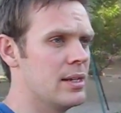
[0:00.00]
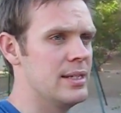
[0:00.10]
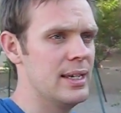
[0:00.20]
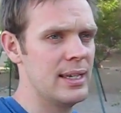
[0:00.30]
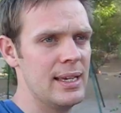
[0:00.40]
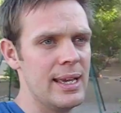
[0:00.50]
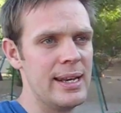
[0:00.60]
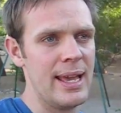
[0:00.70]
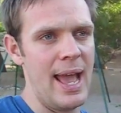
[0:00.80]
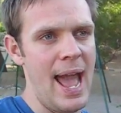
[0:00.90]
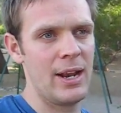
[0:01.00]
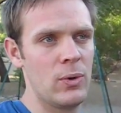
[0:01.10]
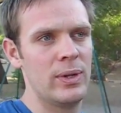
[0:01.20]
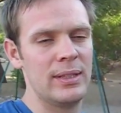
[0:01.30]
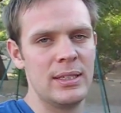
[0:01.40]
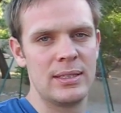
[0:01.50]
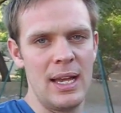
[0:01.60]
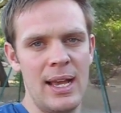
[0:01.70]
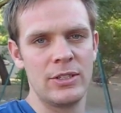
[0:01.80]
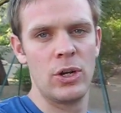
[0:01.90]
Digging an adequately
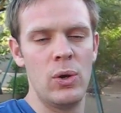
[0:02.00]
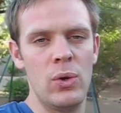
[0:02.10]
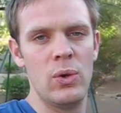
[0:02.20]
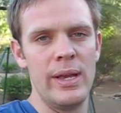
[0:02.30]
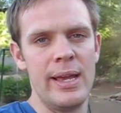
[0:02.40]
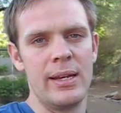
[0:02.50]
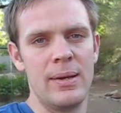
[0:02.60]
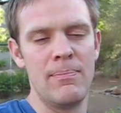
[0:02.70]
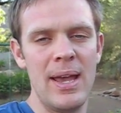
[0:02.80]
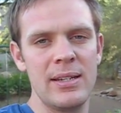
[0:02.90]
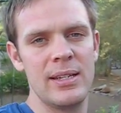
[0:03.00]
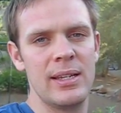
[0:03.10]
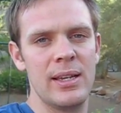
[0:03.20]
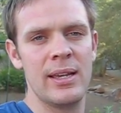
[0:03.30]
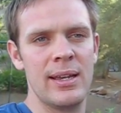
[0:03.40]
sized hole and amending